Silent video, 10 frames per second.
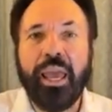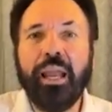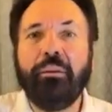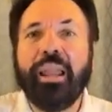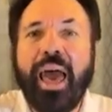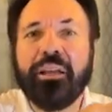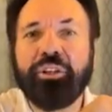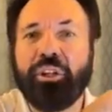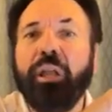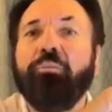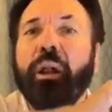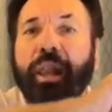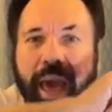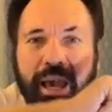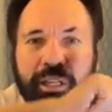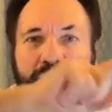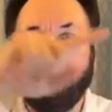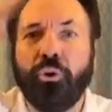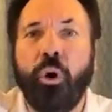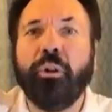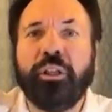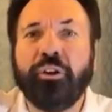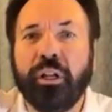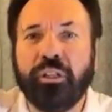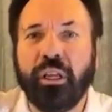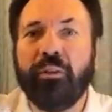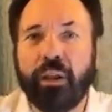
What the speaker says: it lasts and will last for all eternity.